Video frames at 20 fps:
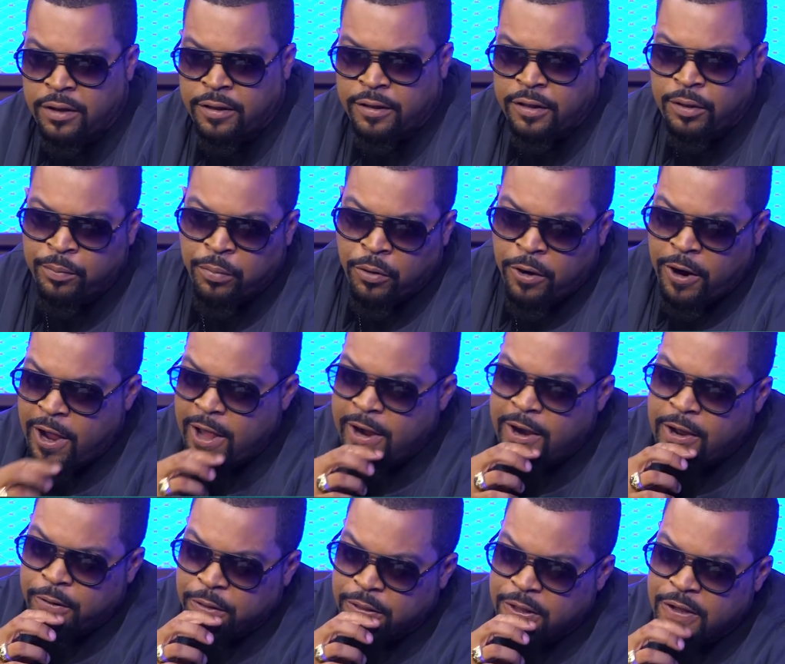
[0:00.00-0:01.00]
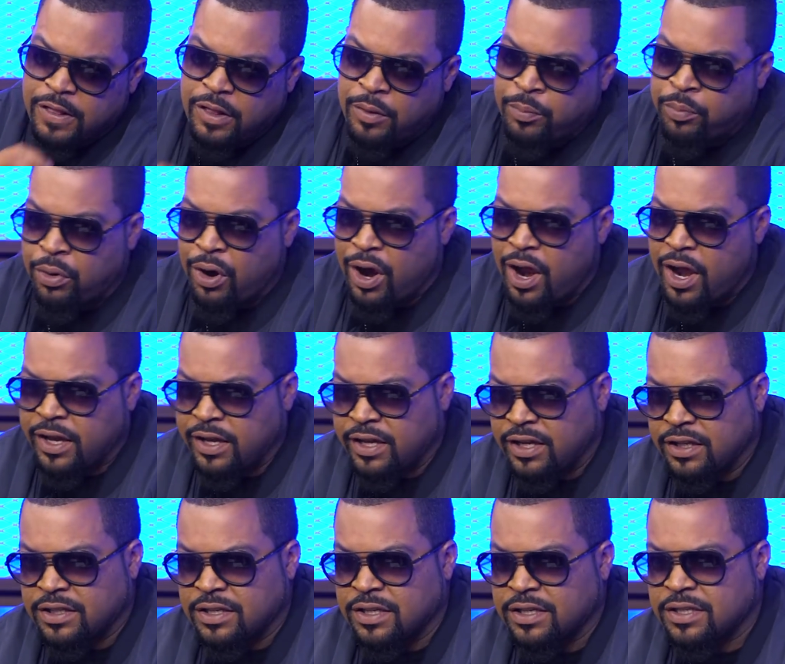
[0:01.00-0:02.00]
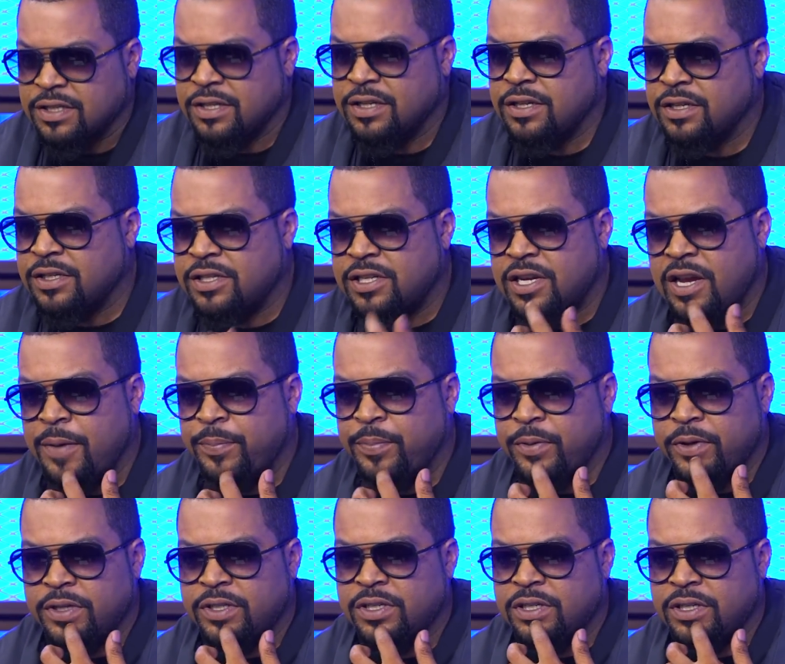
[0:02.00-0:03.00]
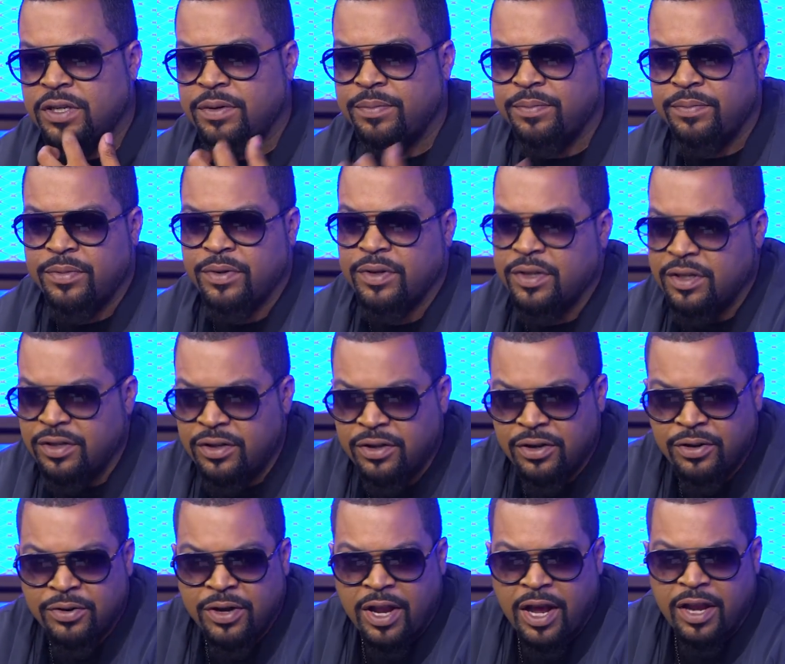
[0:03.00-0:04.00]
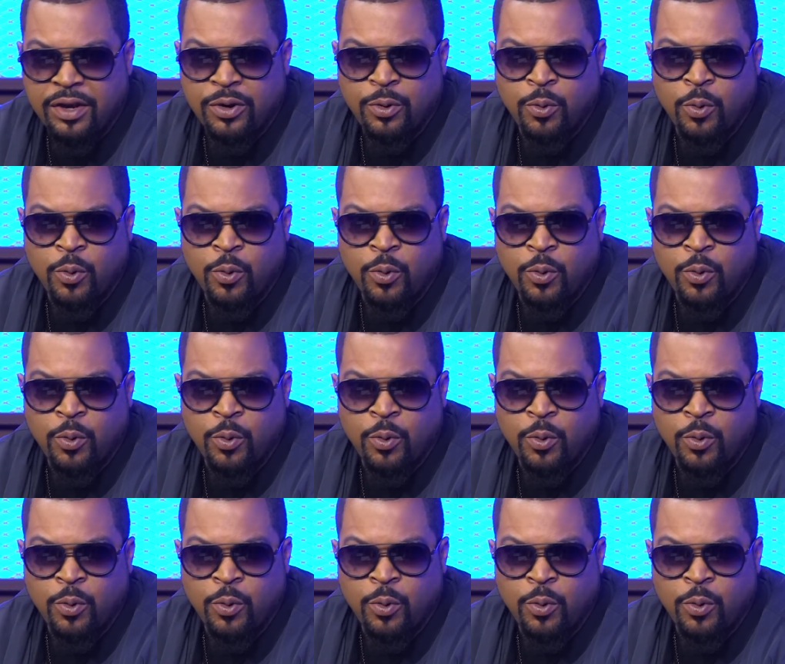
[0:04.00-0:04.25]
LeBron. I don't think LeBron gets us to the championship. You know, not in the